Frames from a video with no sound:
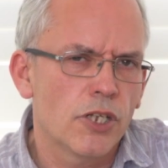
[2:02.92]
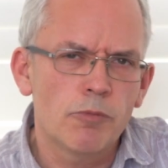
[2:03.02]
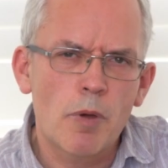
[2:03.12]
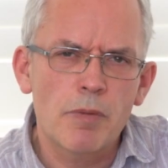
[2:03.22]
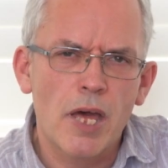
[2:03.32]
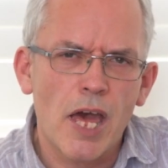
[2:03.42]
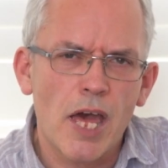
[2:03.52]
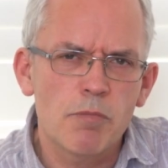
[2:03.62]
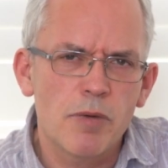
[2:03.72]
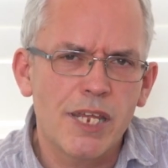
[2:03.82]
can you remember
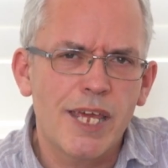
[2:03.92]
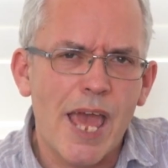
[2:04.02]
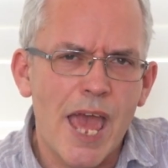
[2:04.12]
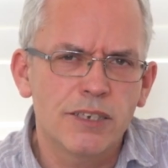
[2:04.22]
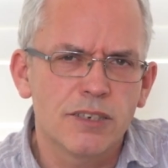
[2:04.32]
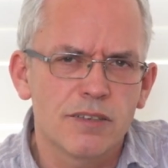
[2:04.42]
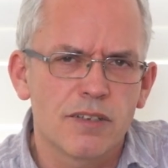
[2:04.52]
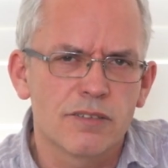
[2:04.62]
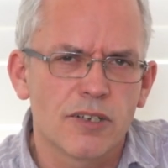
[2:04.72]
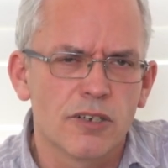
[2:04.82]
how many edges
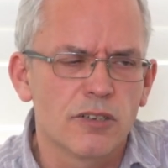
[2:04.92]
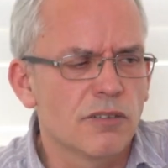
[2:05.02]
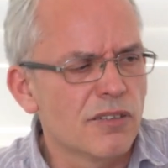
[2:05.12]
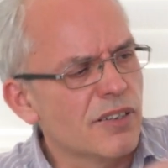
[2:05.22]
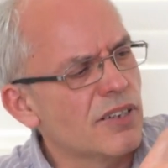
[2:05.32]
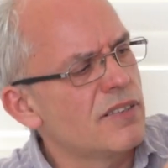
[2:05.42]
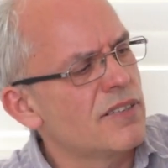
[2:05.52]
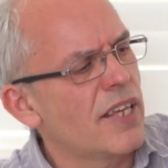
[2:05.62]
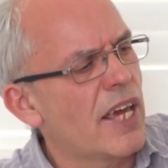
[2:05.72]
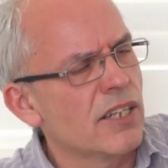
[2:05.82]
it's got? These
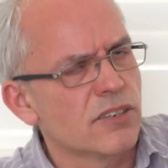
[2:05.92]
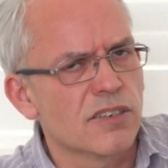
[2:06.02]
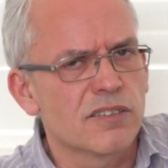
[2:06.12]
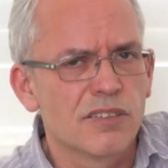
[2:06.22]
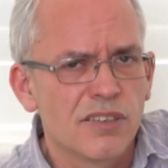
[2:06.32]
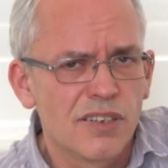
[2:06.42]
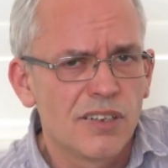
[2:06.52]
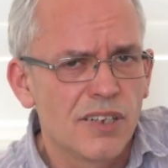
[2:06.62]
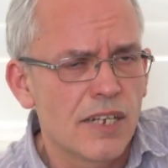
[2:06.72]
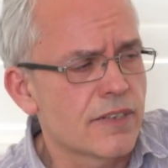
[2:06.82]
are the edges.
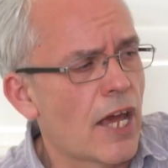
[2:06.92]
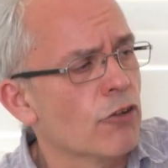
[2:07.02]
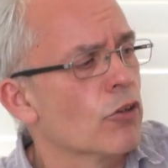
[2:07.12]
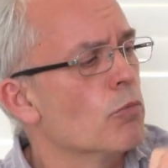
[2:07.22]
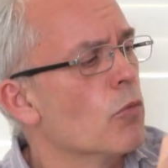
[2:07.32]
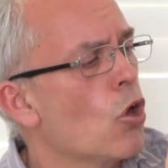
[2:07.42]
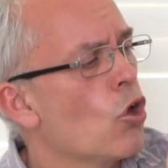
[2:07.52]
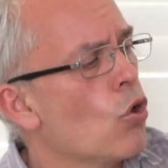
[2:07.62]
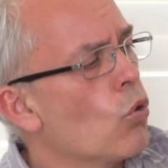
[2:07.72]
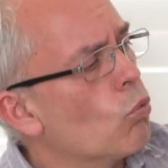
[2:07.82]
Let's count them.
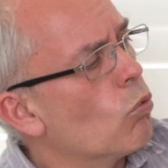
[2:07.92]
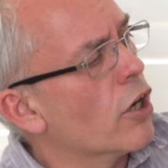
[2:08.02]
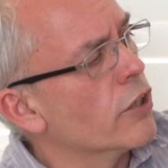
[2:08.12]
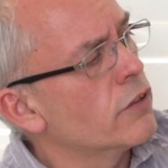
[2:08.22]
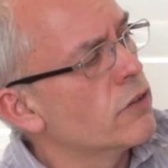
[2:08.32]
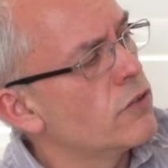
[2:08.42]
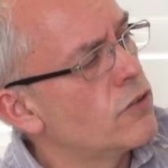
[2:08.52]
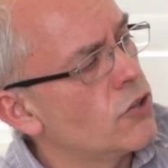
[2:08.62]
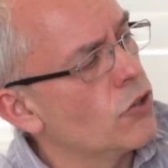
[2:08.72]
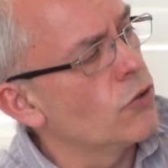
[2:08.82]
1,
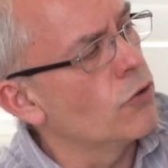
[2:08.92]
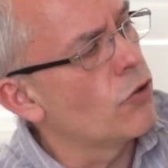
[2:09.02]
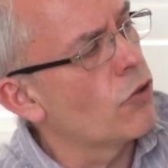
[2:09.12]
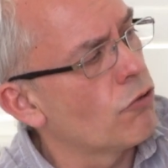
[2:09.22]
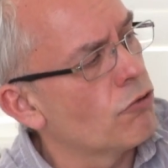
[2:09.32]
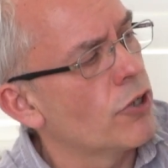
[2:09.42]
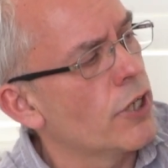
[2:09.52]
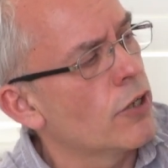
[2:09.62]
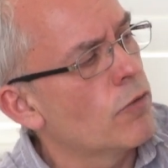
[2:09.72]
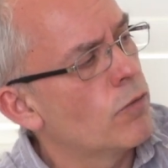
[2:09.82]
2,
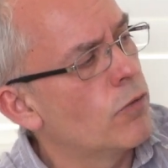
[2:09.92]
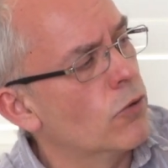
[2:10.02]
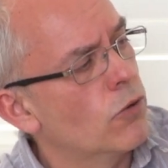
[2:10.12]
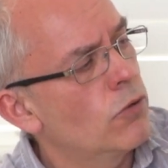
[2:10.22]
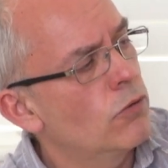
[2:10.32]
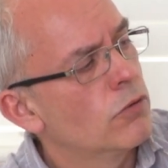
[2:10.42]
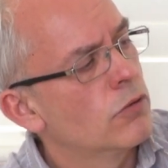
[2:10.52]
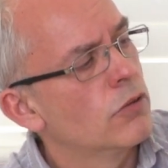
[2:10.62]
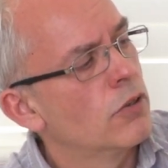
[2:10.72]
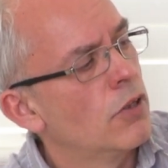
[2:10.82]
3, 4,
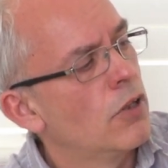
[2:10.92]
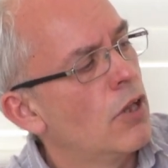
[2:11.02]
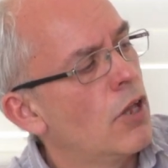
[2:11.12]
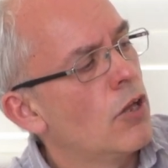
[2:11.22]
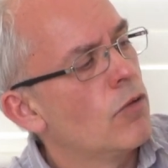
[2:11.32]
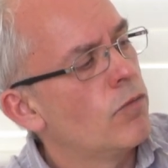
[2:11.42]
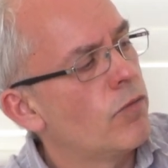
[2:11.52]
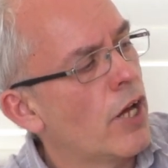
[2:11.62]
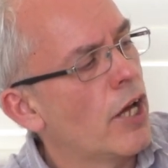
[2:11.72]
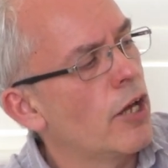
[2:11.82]

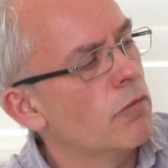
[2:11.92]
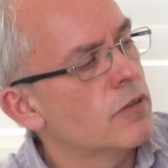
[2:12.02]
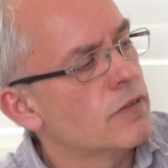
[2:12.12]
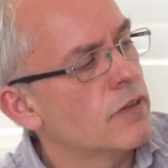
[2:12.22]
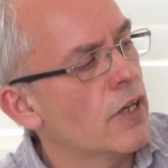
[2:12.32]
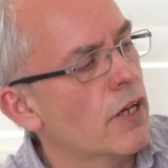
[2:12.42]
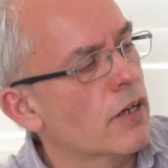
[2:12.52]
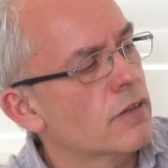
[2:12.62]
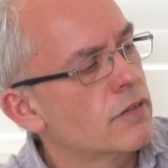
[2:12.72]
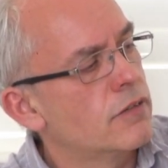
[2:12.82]
5,
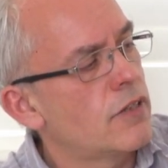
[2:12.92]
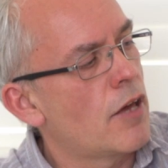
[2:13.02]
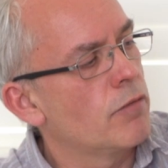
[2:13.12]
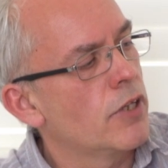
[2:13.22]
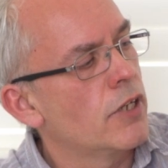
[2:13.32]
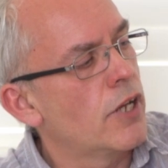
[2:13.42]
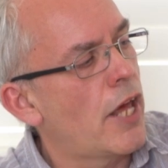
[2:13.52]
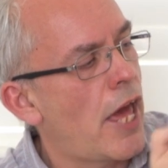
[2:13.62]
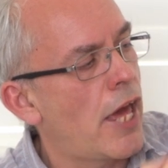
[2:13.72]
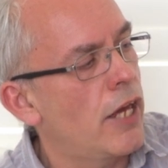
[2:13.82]
6, 7,
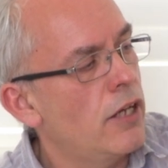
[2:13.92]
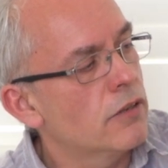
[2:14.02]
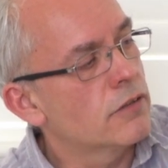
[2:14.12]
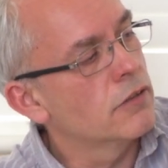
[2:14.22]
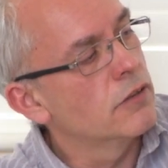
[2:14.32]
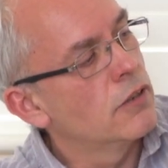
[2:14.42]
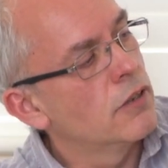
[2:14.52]
8,